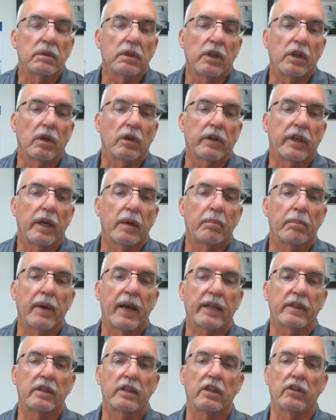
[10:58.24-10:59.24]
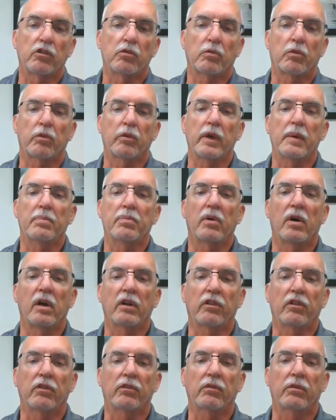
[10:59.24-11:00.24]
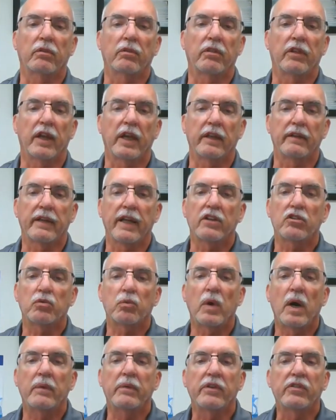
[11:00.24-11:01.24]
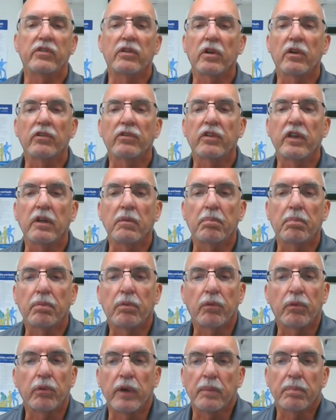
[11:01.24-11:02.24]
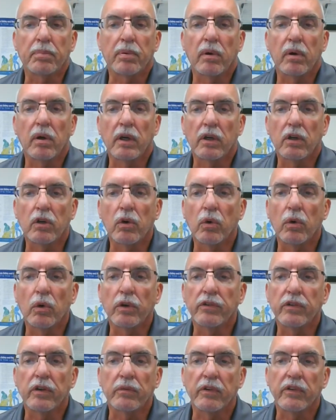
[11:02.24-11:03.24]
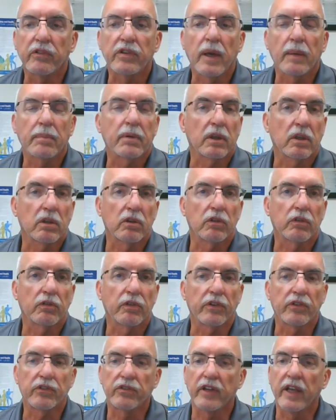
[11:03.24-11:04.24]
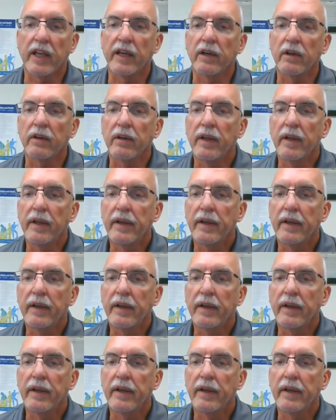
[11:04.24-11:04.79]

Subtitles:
getting back to this 3-prong thing, that's why we still see 3-prong cords and receptacles for sale